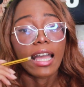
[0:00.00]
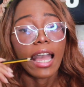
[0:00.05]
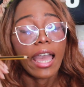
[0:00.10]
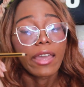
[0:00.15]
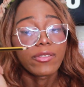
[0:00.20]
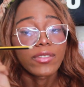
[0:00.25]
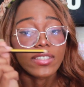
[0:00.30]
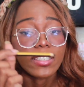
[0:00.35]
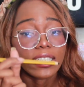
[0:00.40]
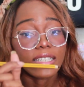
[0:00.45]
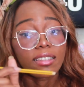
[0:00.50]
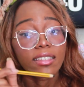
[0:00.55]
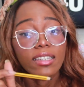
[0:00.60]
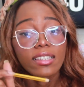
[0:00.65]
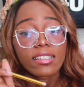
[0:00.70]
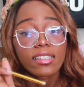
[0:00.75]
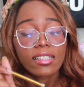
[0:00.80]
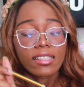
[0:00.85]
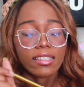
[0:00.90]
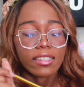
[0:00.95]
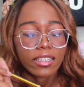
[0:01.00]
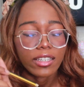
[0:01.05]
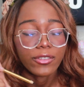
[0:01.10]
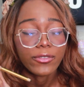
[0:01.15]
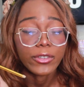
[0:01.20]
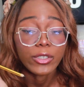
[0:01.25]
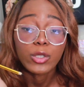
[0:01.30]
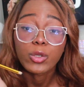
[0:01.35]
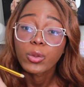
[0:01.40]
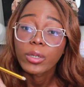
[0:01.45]
I've seen this on sale
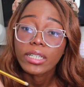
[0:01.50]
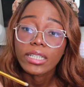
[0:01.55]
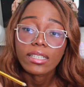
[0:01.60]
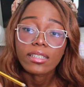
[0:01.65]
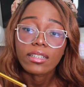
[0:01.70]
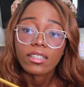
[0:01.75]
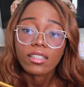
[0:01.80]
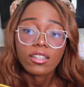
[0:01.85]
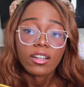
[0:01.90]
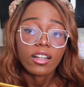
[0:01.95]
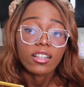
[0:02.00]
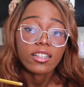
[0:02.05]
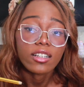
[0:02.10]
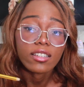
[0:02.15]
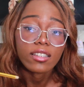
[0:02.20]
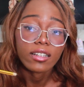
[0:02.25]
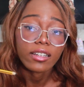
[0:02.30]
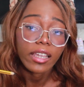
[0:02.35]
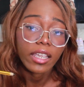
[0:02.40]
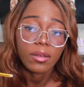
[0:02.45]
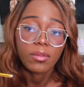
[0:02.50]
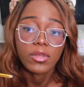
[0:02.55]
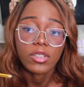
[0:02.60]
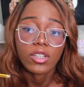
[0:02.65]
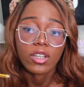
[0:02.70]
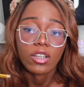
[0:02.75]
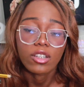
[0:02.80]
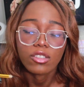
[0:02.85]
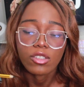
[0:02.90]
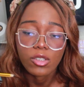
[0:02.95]
for $26 on
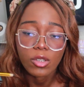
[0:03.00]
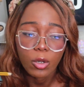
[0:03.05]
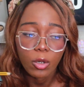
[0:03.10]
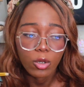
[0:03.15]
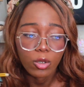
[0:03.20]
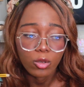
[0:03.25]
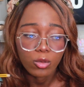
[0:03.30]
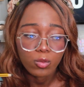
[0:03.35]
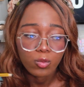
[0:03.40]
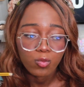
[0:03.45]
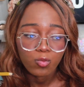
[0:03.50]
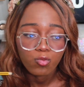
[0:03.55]
Amazon, so